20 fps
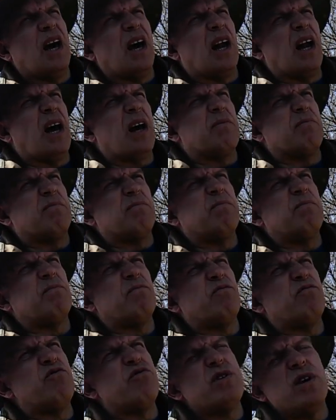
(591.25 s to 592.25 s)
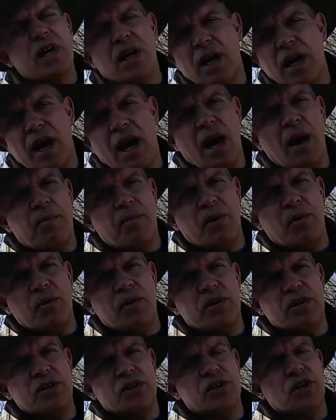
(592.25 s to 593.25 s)
and I'm really happy
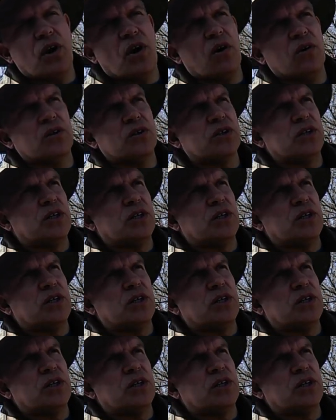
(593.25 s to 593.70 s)
with the shots.